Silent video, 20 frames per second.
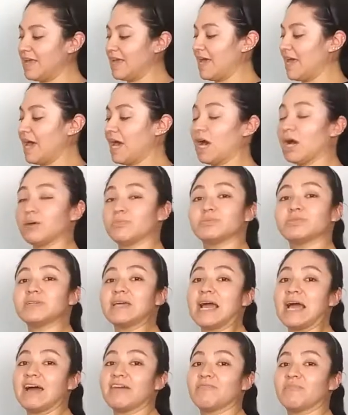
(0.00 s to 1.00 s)
helps you
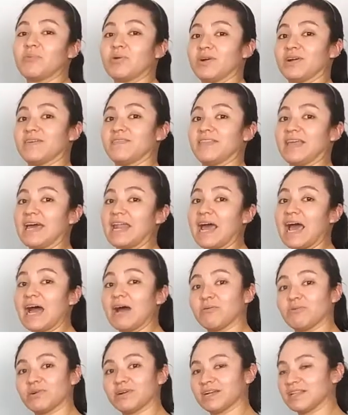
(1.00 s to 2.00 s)
have more of that
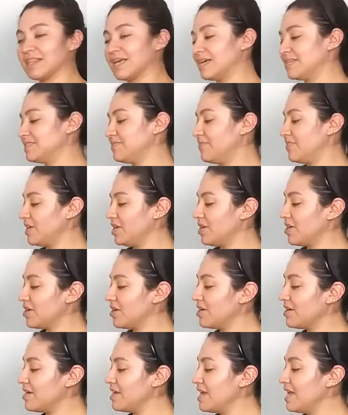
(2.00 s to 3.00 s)
hourglass
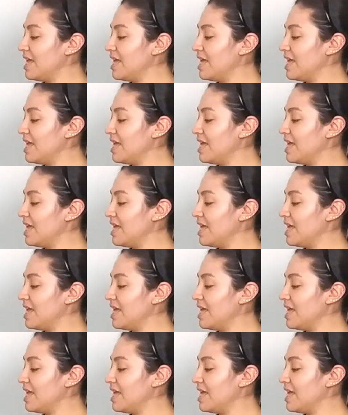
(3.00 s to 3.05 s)
figure,